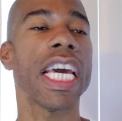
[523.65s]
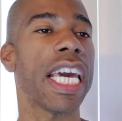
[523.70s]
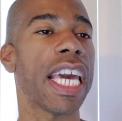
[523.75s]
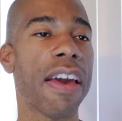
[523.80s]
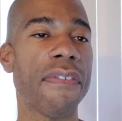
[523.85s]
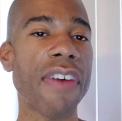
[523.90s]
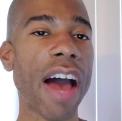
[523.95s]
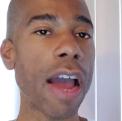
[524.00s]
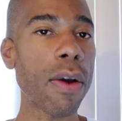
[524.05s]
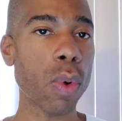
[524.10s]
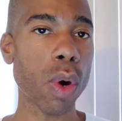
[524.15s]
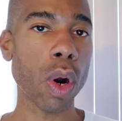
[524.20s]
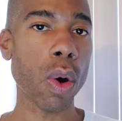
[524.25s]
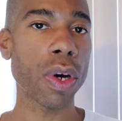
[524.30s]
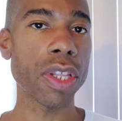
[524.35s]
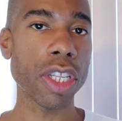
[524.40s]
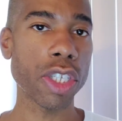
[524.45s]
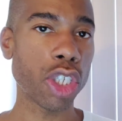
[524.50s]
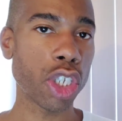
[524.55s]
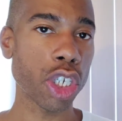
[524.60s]
If I were
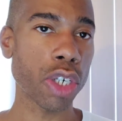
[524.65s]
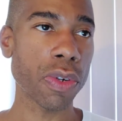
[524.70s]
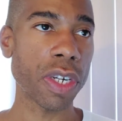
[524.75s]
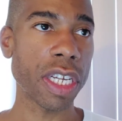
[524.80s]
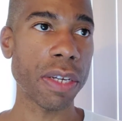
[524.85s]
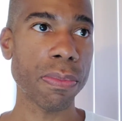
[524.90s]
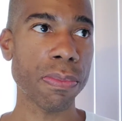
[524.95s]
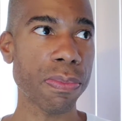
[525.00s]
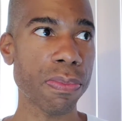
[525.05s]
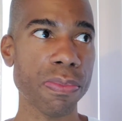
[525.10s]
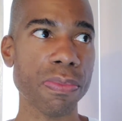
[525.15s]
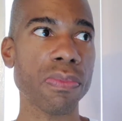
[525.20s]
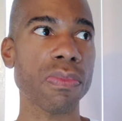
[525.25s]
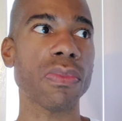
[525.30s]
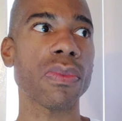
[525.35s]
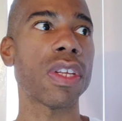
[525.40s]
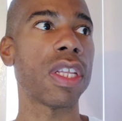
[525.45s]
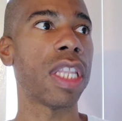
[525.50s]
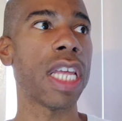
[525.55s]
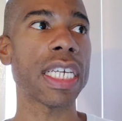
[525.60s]
on the jury,
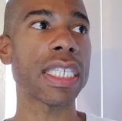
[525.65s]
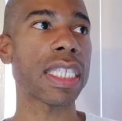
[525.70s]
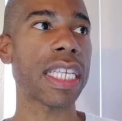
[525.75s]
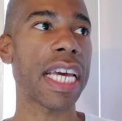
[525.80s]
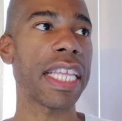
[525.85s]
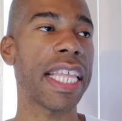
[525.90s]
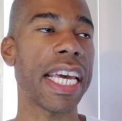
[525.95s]
let's say